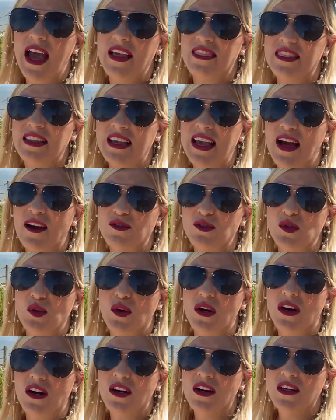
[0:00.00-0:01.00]
at the
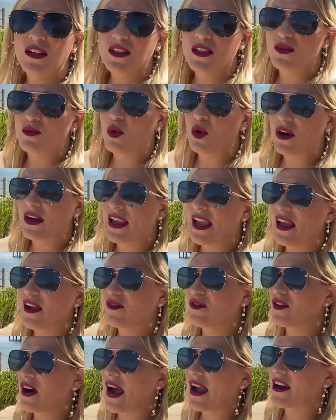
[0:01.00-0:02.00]
outdoor s'more
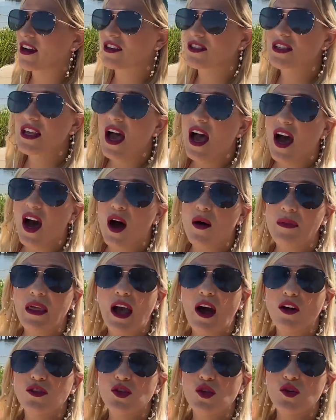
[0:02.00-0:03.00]
campfires. Um, they
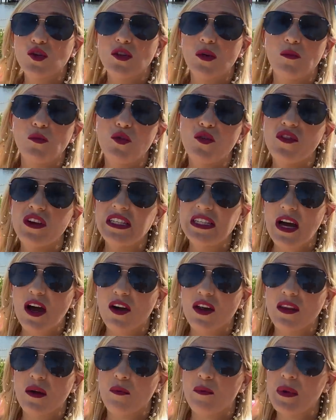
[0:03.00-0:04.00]
also do the movies out
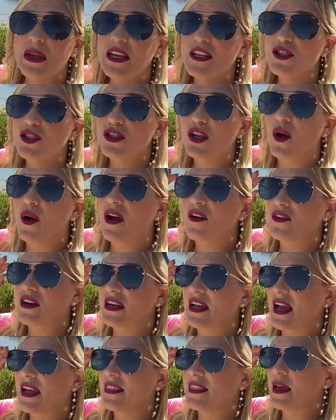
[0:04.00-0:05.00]
on the beach. So every
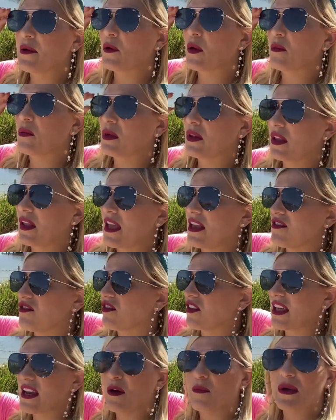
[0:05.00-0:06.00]
night they will
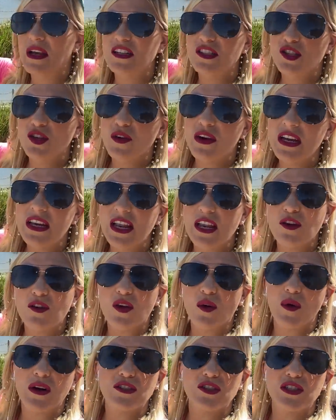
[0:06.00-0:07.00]
inflate a big screen and you
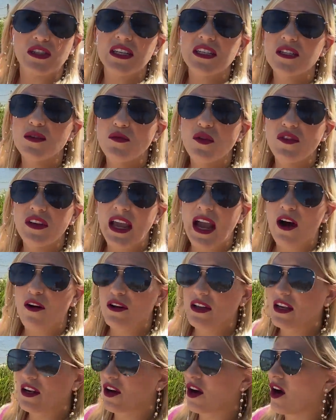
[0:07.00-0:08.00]
can watch a Disney movie out
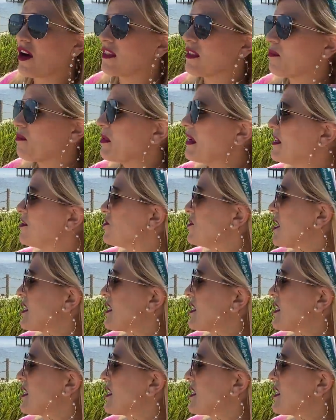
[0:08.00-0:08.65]
here on the beach